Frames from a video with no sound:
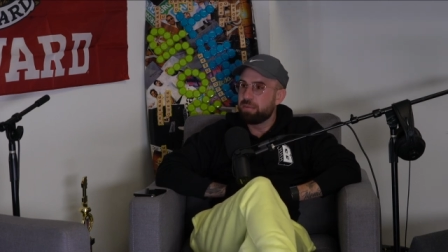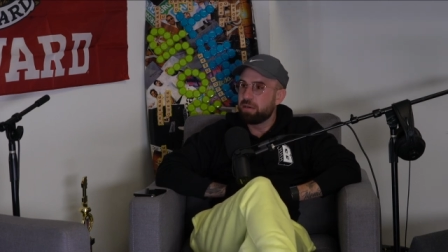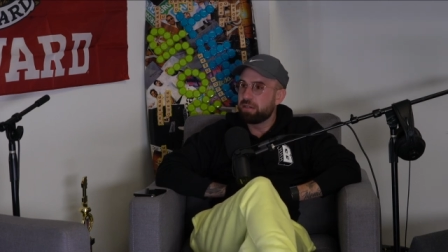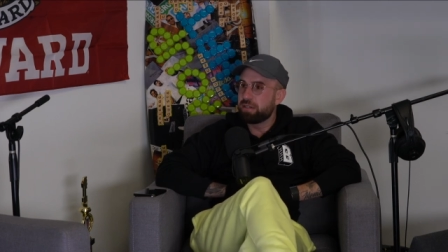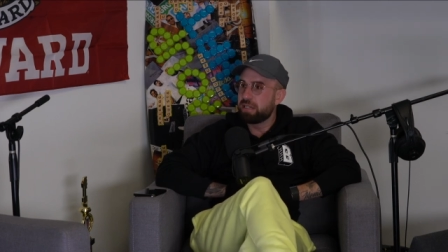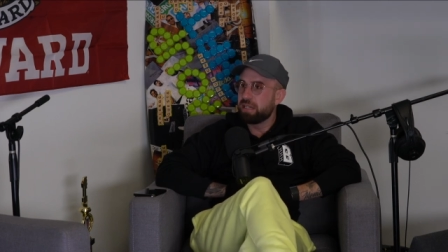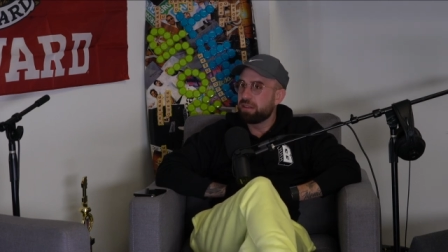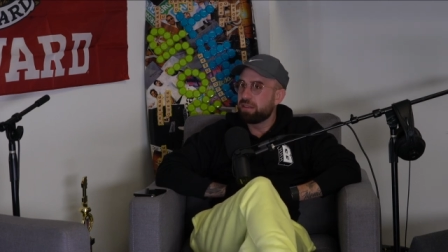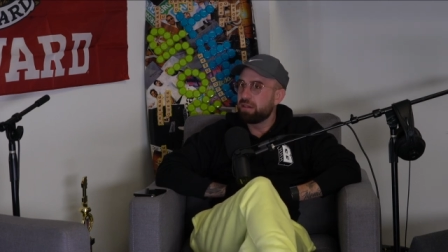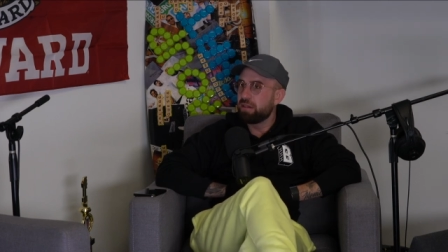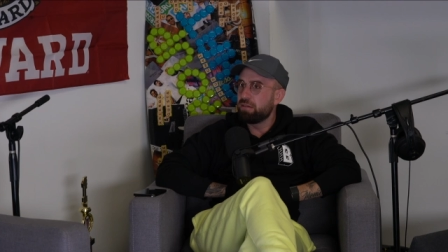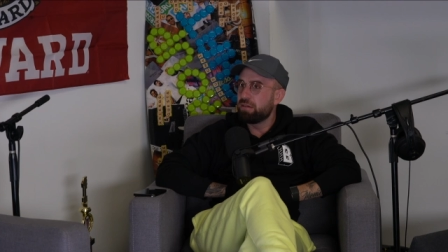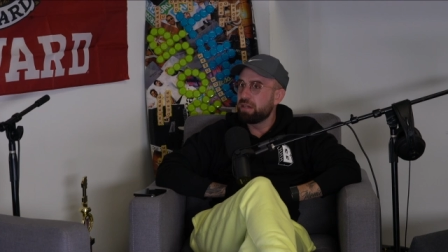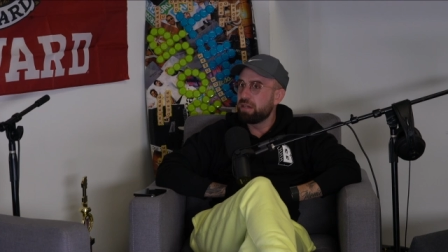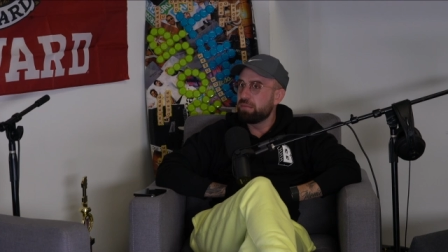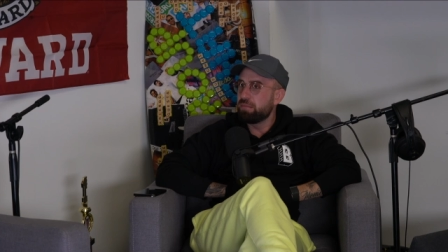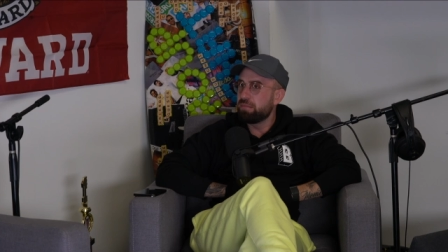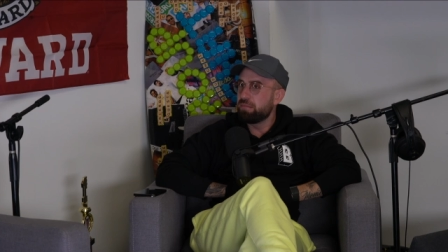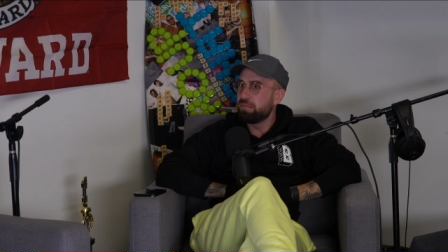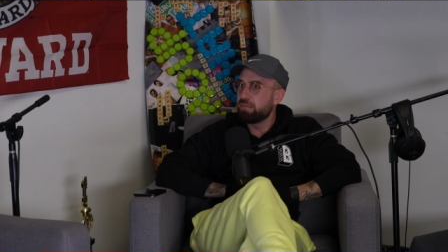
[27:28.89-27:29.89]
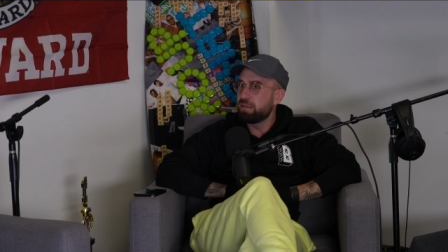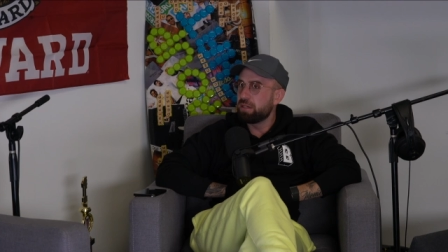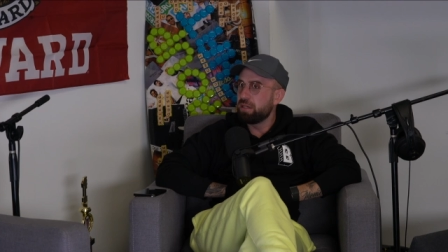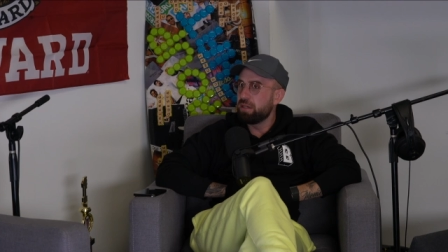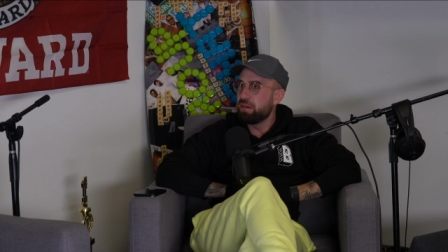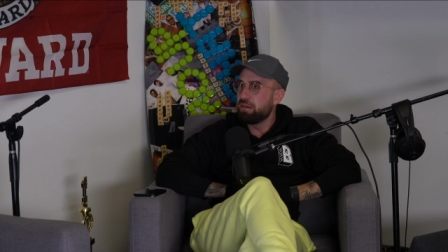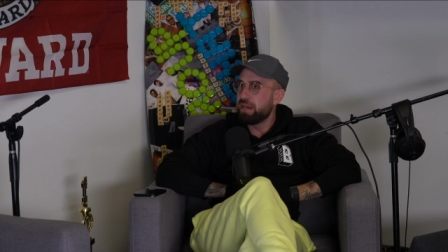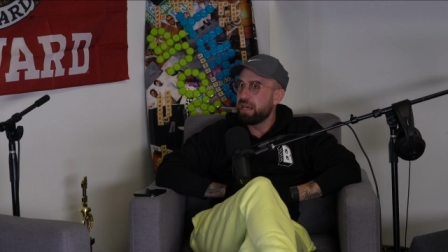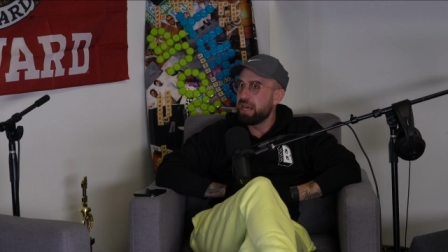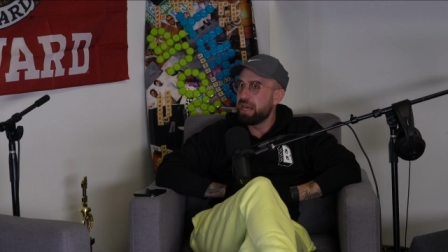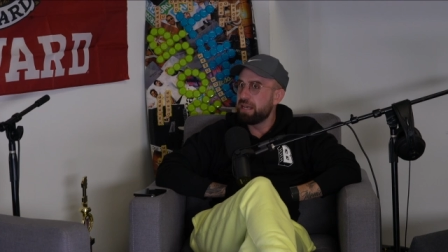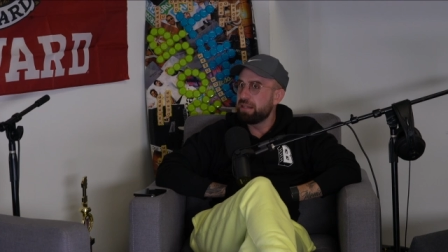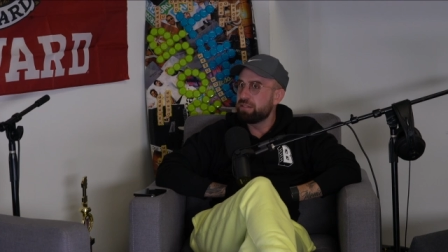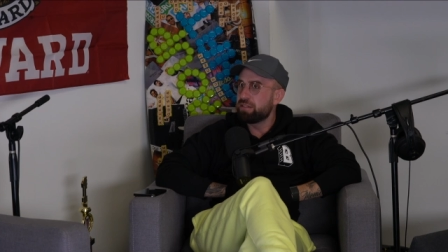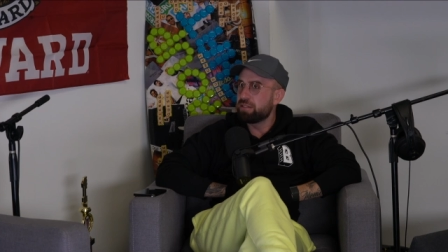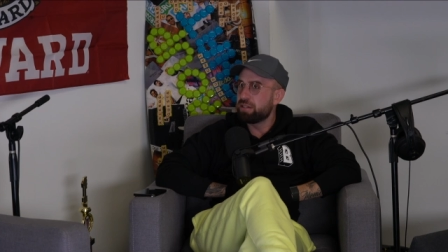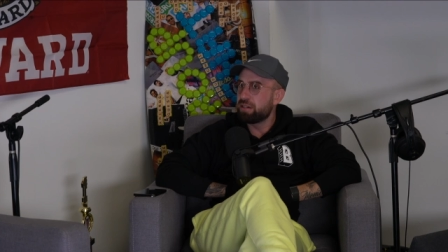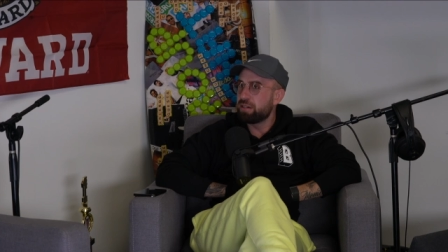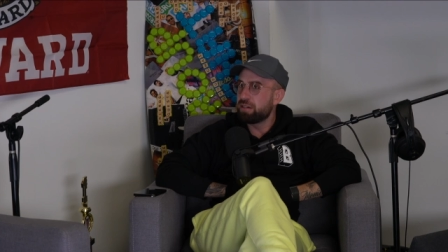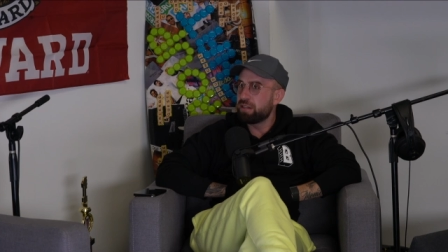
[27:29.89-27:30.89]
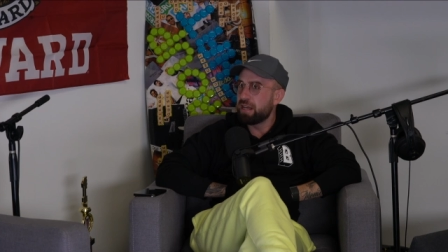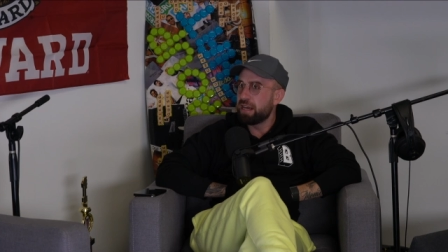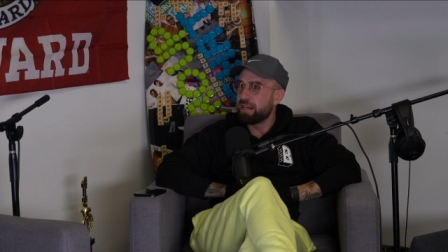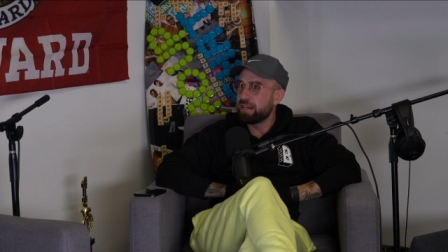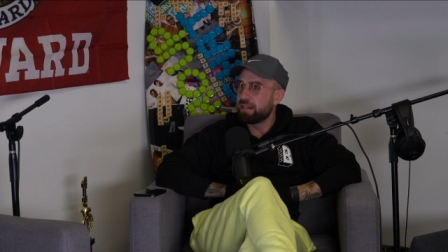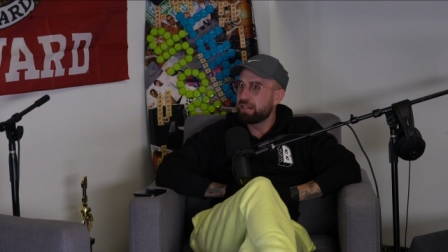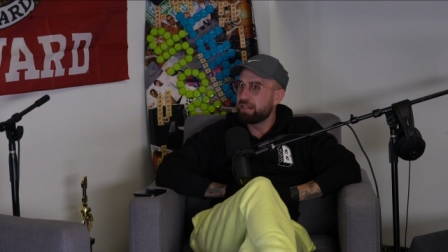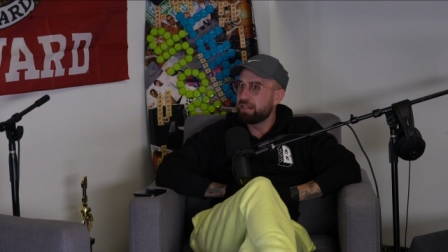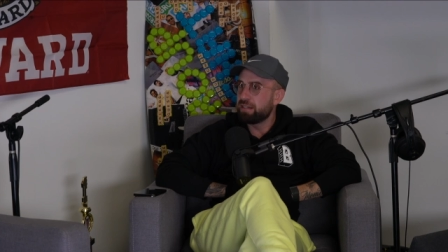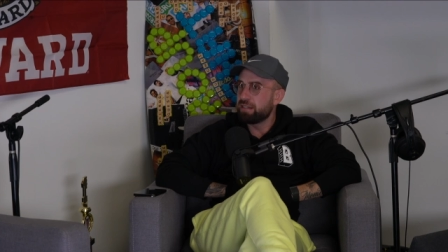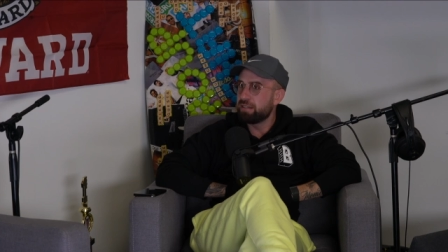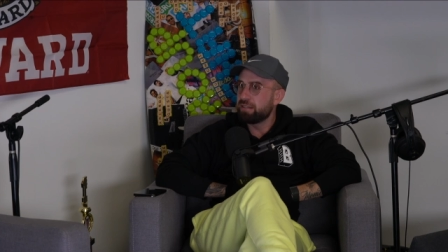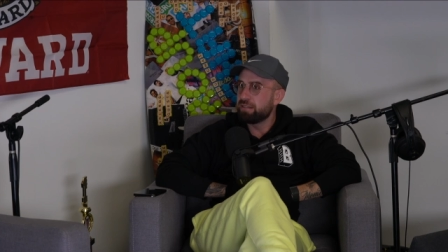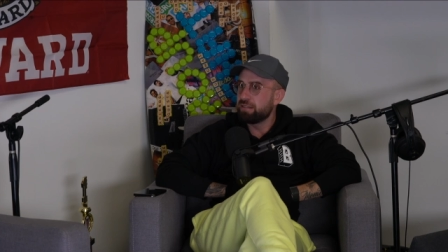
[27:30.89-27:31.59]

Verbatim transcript: All the Ethereum, you know, heads are like,